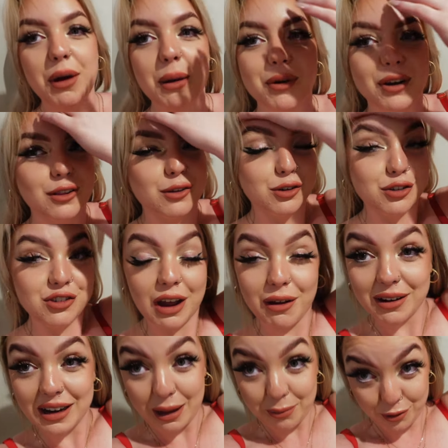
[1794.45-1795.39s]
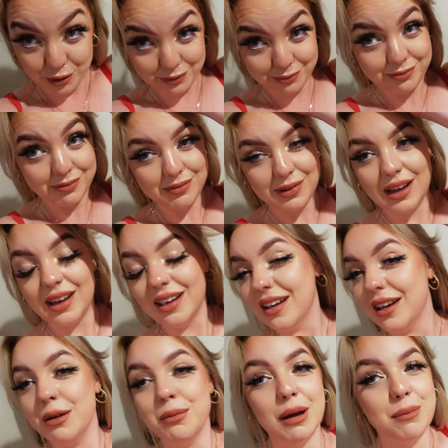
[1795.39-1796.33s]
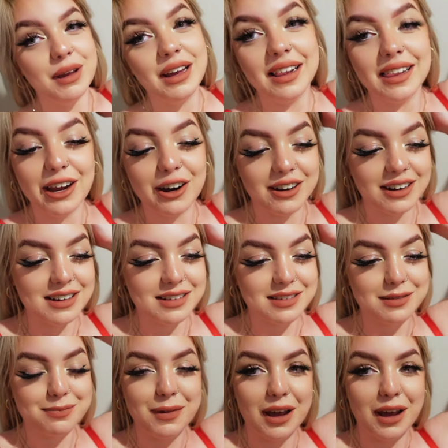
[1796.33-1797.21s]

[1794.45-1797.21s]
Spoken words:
I might put a little shower cap on. It might be hilarious.